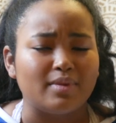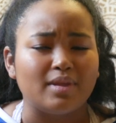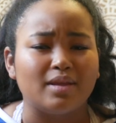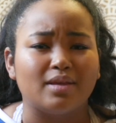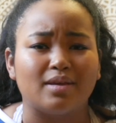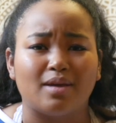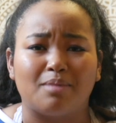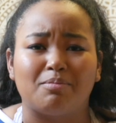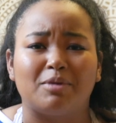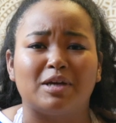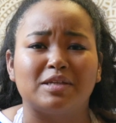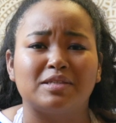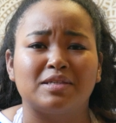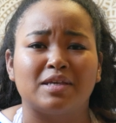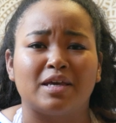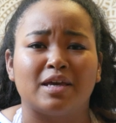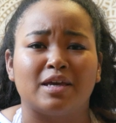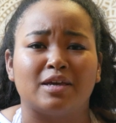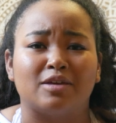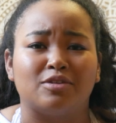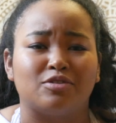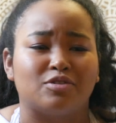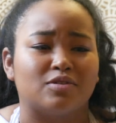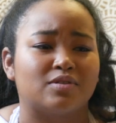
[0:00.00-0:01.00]
I'm not
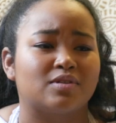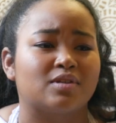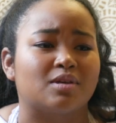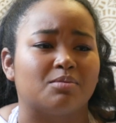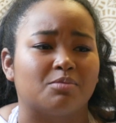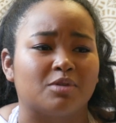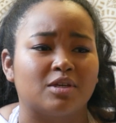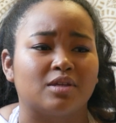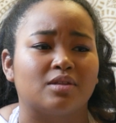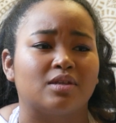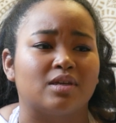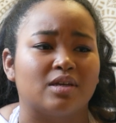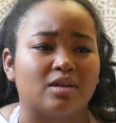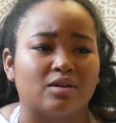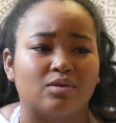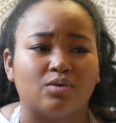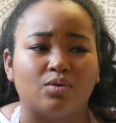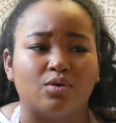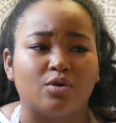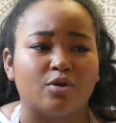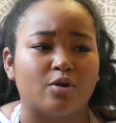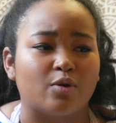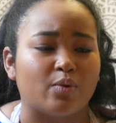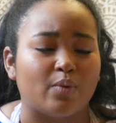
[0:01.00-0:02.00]
saying just completely
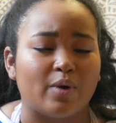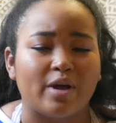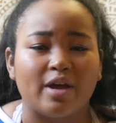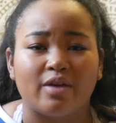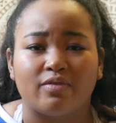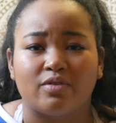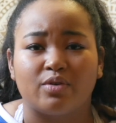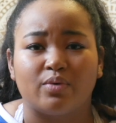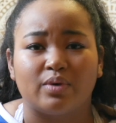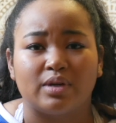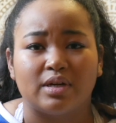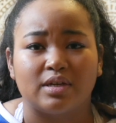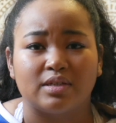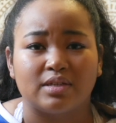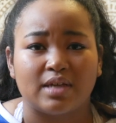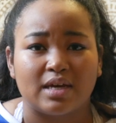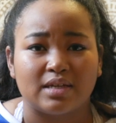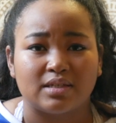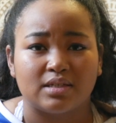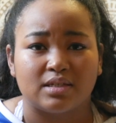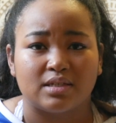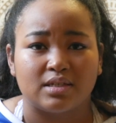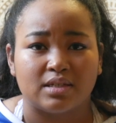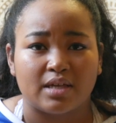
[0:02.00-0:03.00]
ignore what everyone else
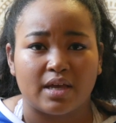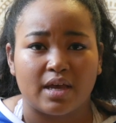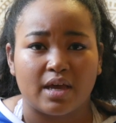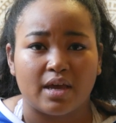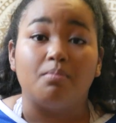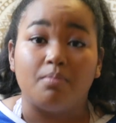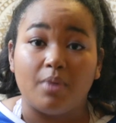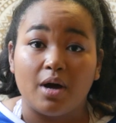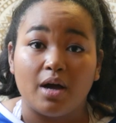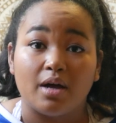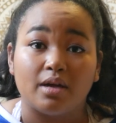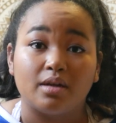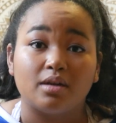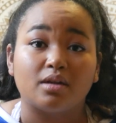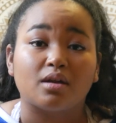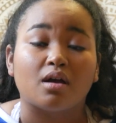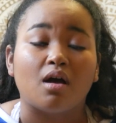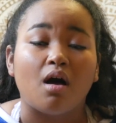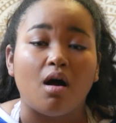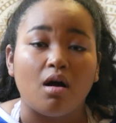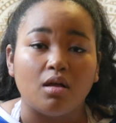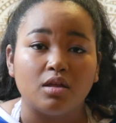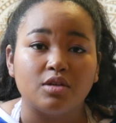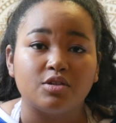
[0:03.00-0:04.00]
has to say, but
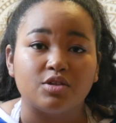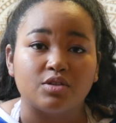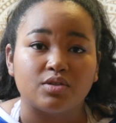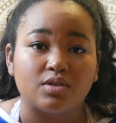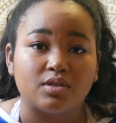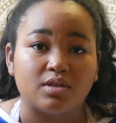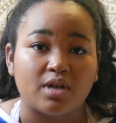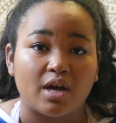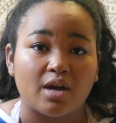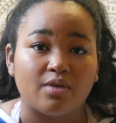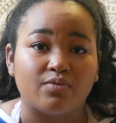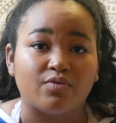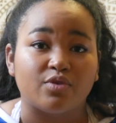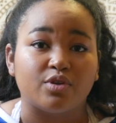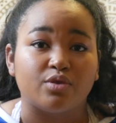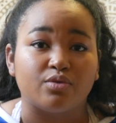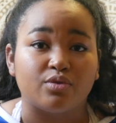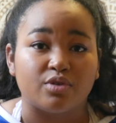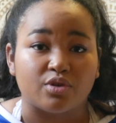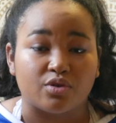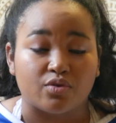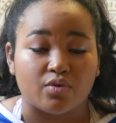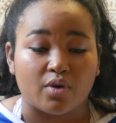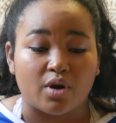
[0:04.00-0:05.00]
college is a time for you
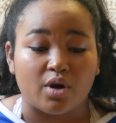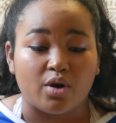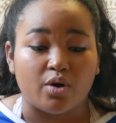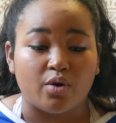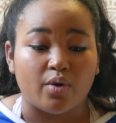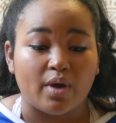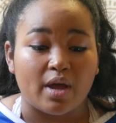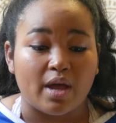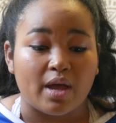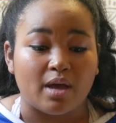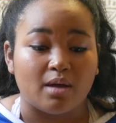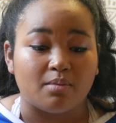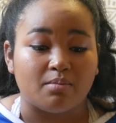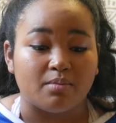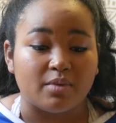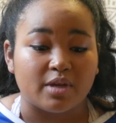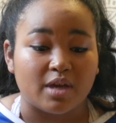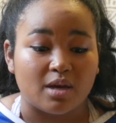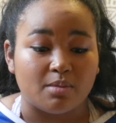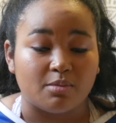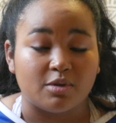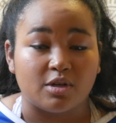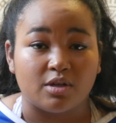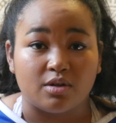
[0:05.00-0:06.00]
to grow and
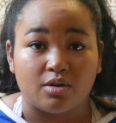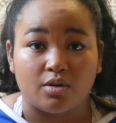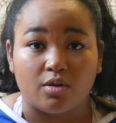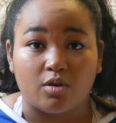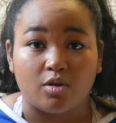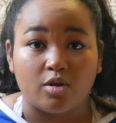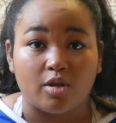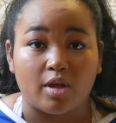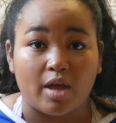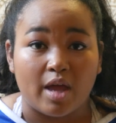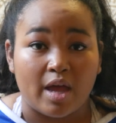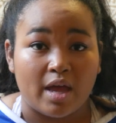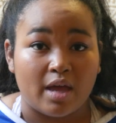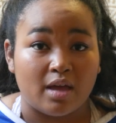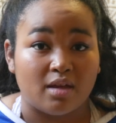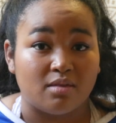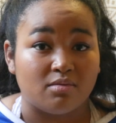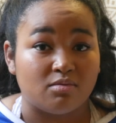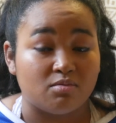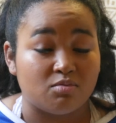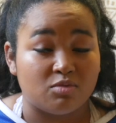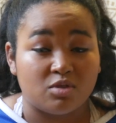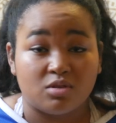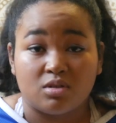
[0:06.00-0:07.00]
become an adult
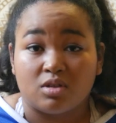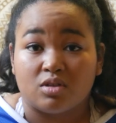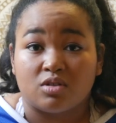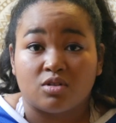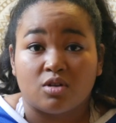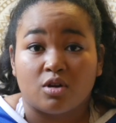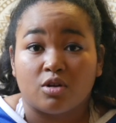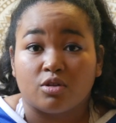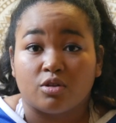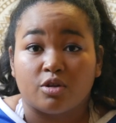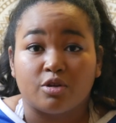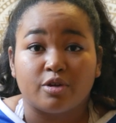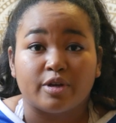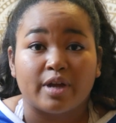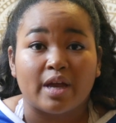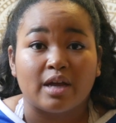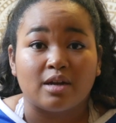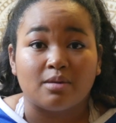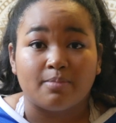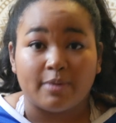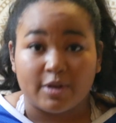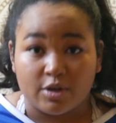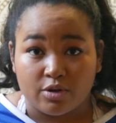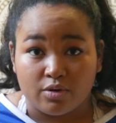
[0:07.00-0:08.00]
and to start learning how
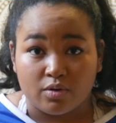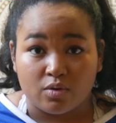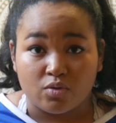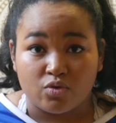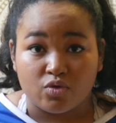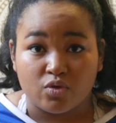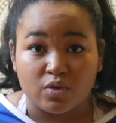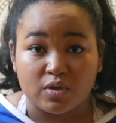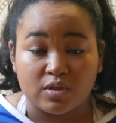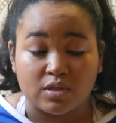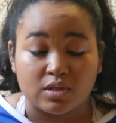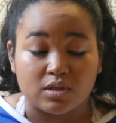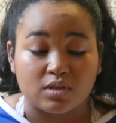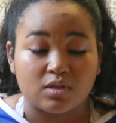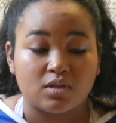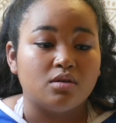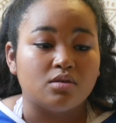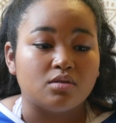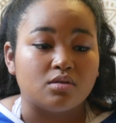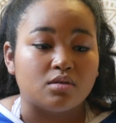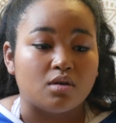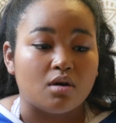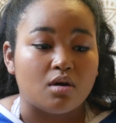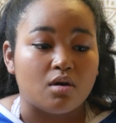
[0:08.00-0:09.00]
to make your own choices.
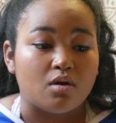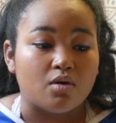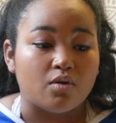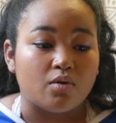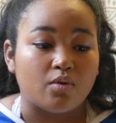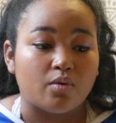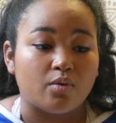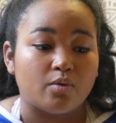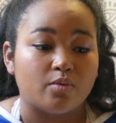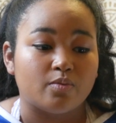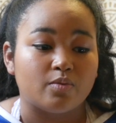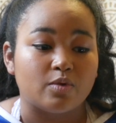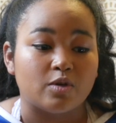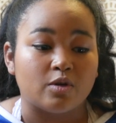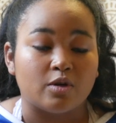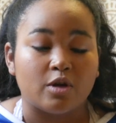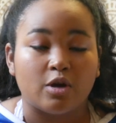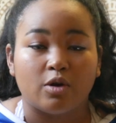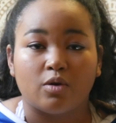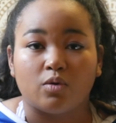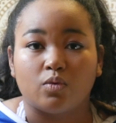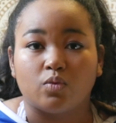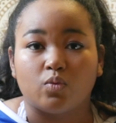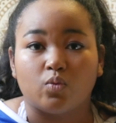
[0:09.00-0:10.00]
So, you
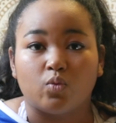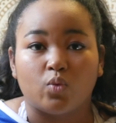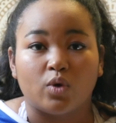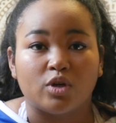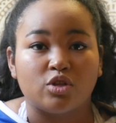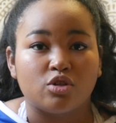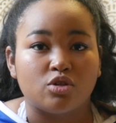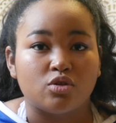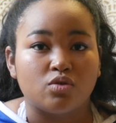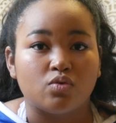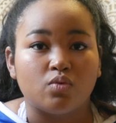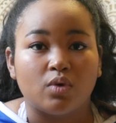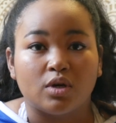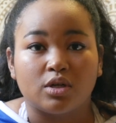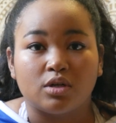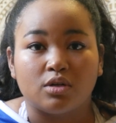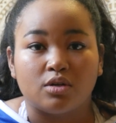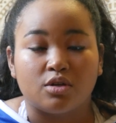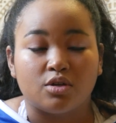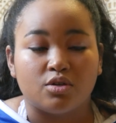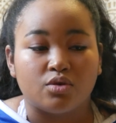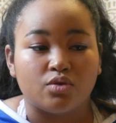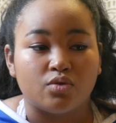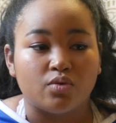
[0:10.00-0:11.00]
know, what you want to
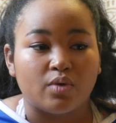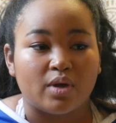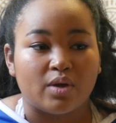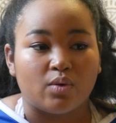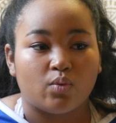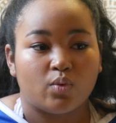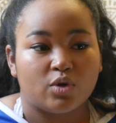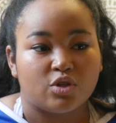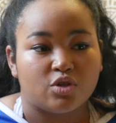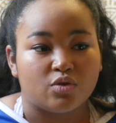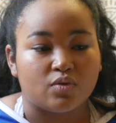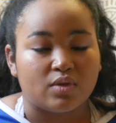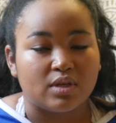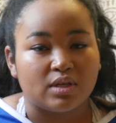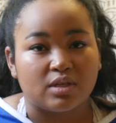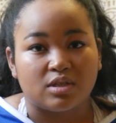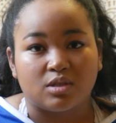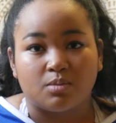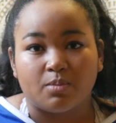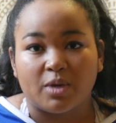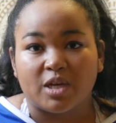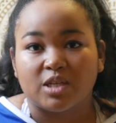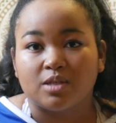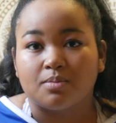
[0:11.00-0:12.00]
do and what you think
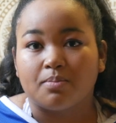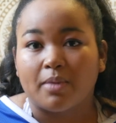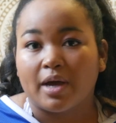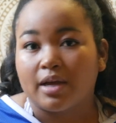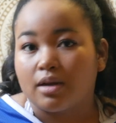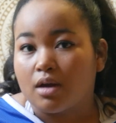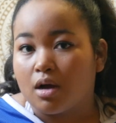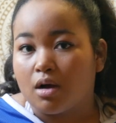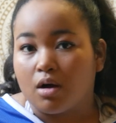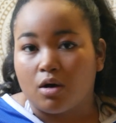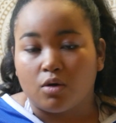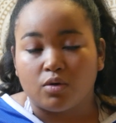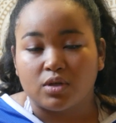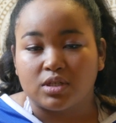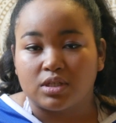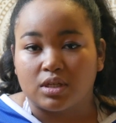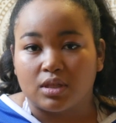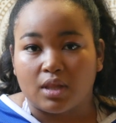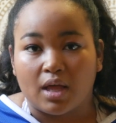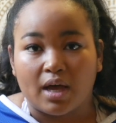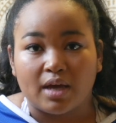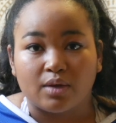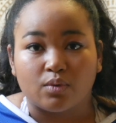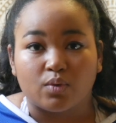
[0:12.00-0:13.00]
is best might not always
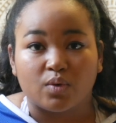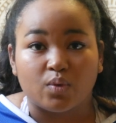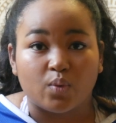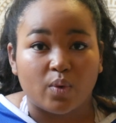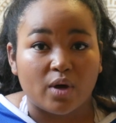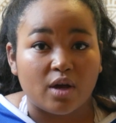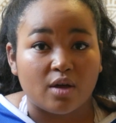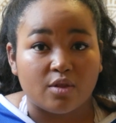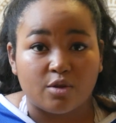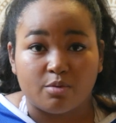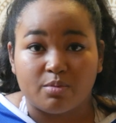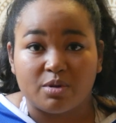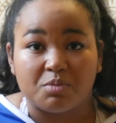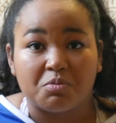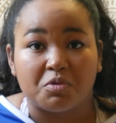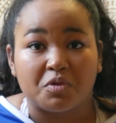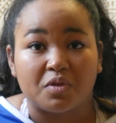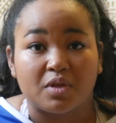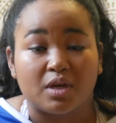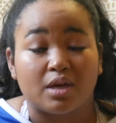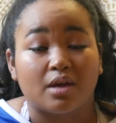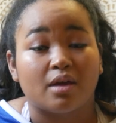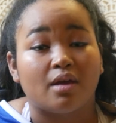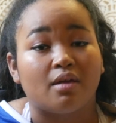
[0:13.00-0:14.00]
align with what other people
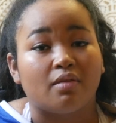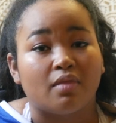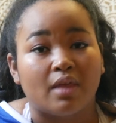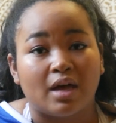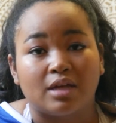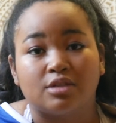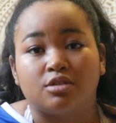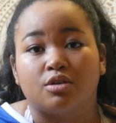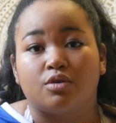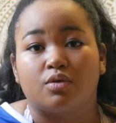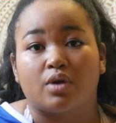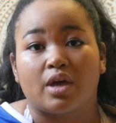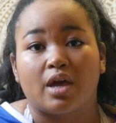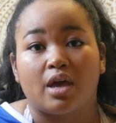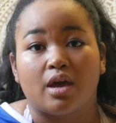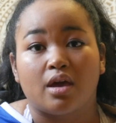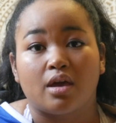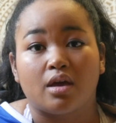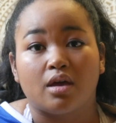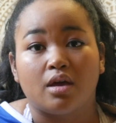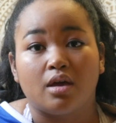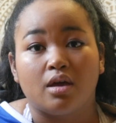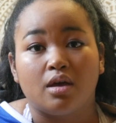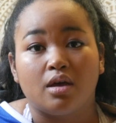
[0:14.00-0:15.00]
think, and that's okay,